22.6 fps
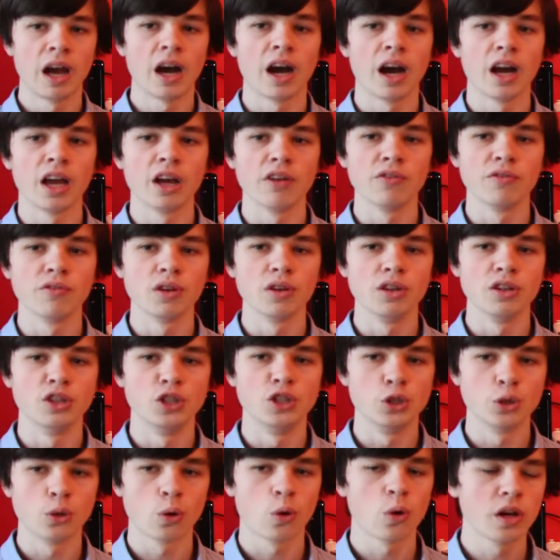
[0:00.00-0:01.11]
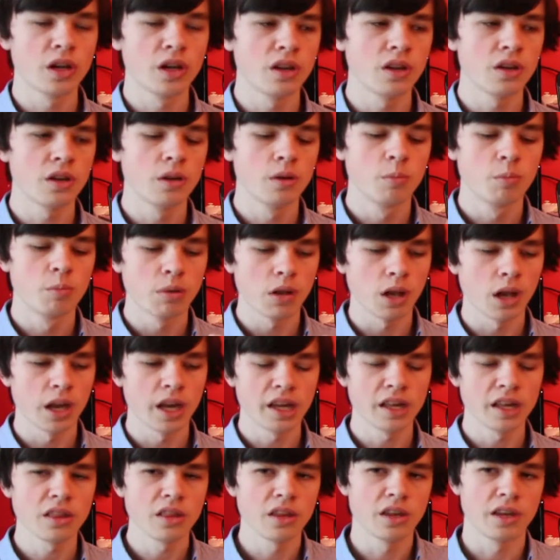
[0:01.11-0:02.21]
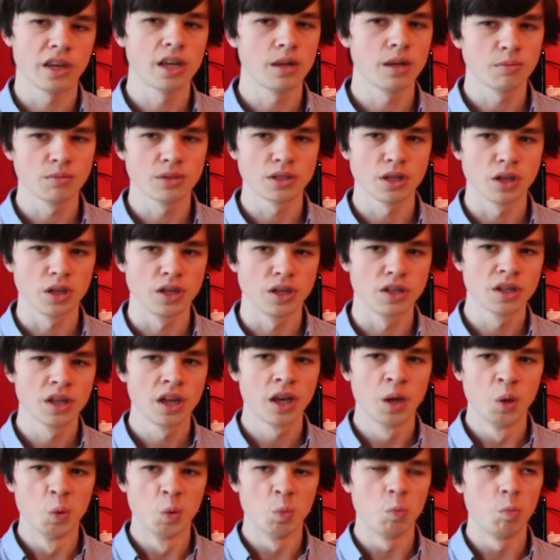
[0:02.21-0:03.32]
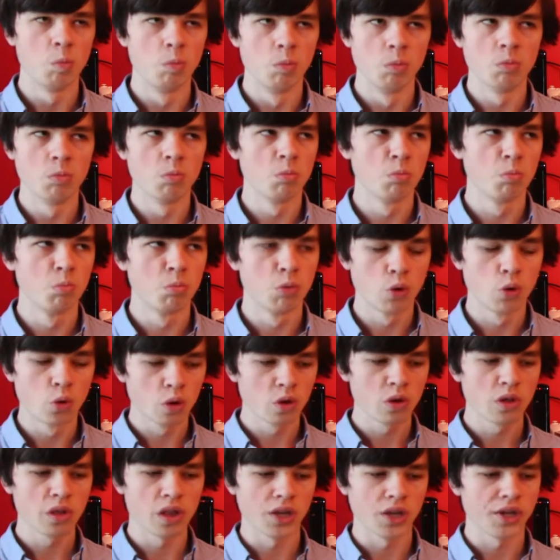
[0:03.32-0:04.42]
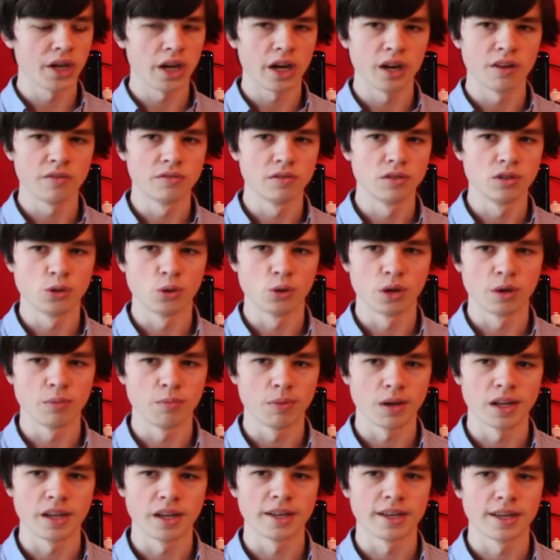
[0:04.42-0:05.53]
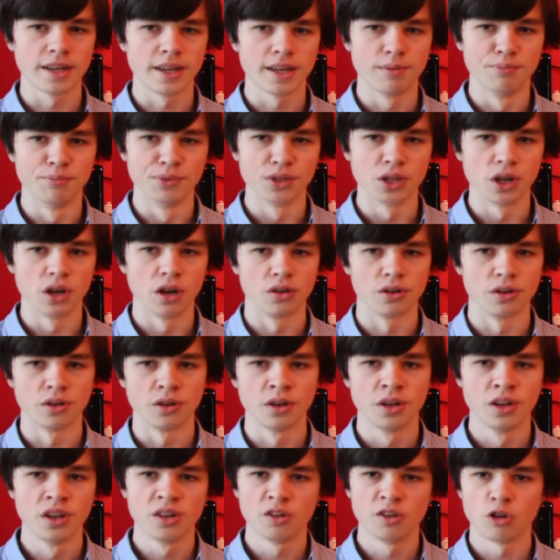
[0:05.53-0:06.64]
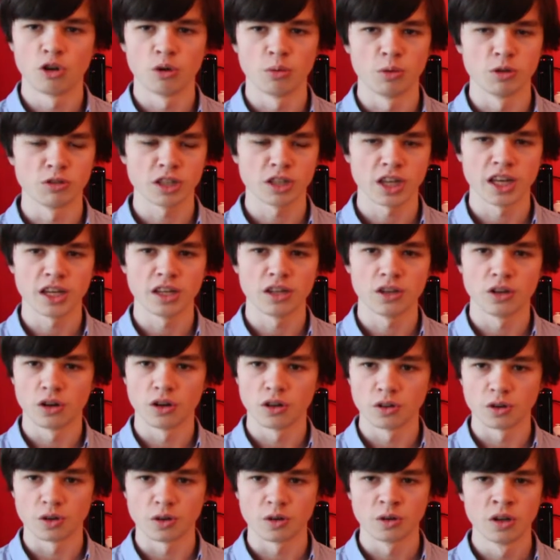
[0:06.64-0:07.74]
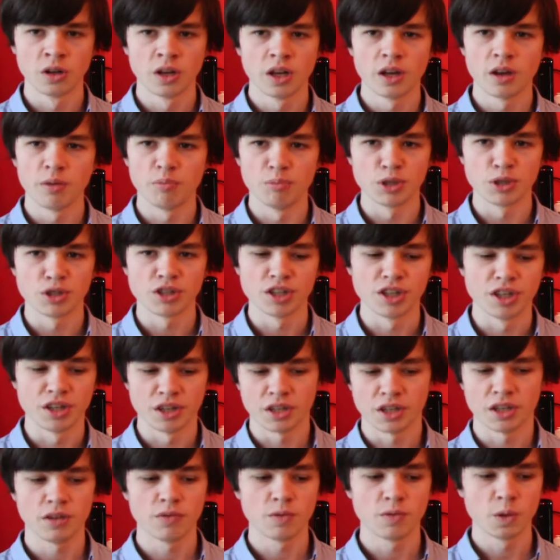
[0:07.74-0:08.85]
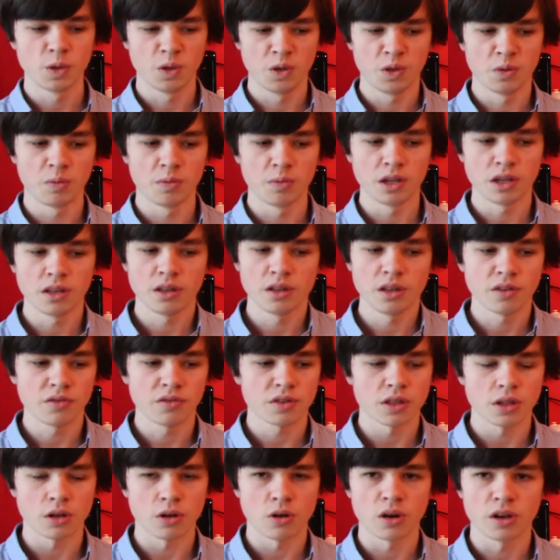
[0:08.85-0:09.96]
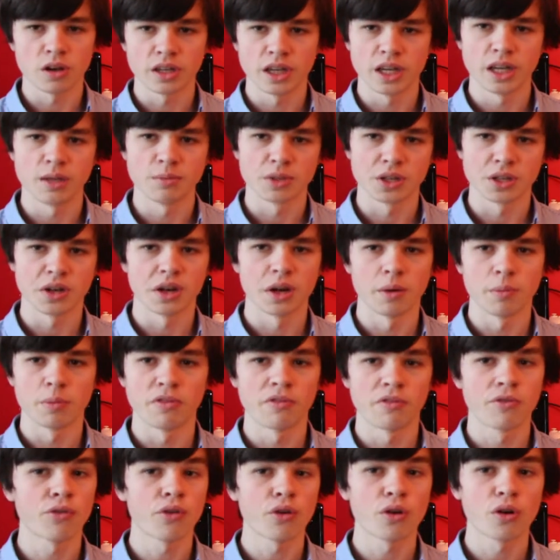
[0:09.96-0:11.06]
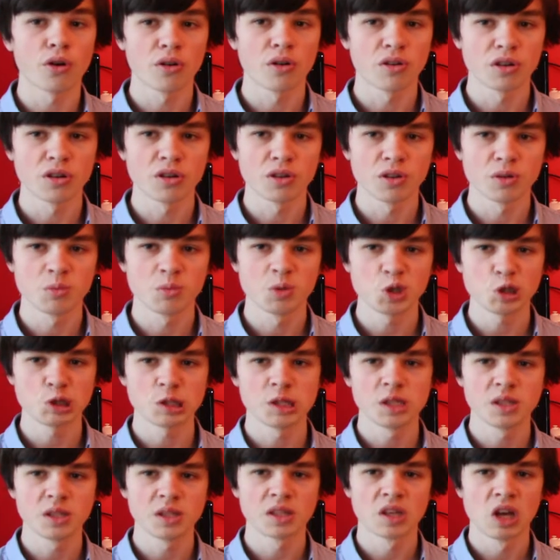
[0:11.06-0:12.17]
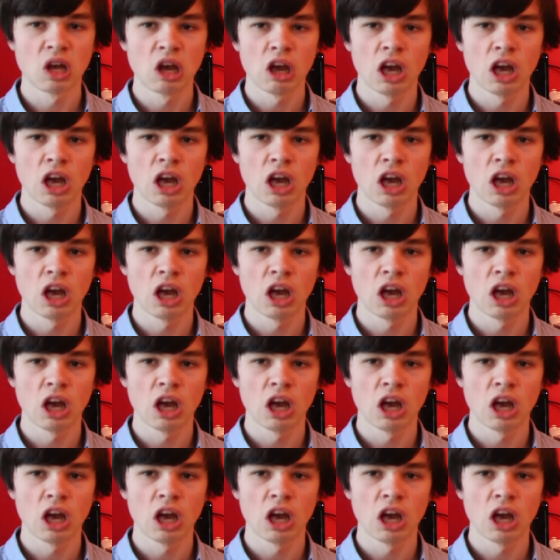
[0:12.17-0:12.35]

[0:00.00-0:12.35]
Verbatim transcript: I have enjoyed playing the games on it more than I've enjoyed playing games on almost any other machine. Even if there are games that I prefer on other machines,